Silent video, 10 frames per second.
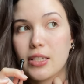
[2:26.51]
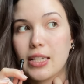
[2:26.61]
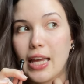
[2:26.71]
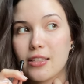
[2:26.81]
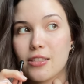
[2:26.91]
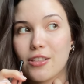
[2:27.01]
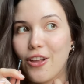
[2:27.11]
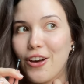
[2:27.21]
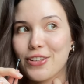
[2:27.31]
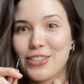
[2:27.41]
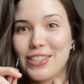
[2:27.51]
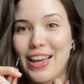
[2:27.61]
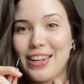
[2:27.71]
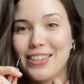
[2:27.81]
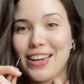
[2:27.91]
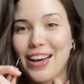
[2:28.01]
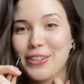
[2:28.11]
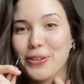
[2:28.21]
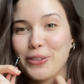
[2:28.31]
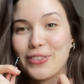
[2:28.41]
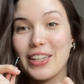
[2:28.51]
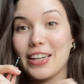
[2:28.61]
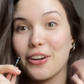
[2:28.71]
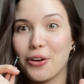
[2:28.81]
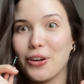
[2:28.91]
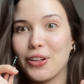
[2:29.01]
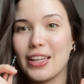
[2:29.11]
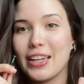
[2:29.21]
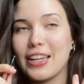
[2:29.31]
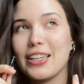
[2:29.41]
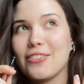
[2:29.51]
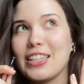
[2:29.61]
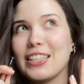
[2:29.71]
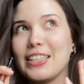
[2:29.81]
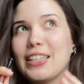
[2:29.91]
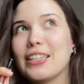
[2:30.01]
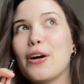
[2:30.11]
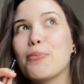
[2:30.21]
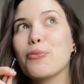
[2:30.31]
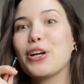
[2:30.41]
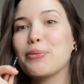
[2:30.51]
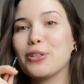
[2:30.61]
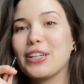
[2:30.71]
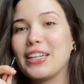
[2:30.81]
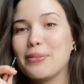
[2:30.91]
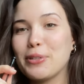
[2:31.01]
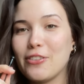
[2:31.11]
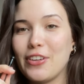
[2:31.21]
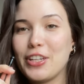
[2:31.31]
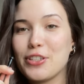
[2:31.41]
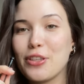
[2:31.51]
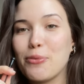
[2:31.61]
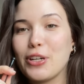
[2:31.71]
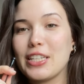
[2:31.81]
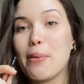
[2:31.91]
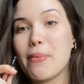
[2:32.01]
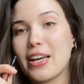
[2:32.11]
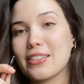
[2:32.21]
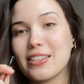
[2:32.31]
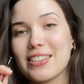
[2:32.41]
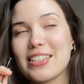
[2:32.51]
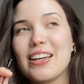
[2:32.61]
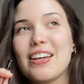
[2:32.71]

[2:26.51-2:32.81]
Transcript: gets lost and I don't create at all, and I really need more and more motivation the more time passes.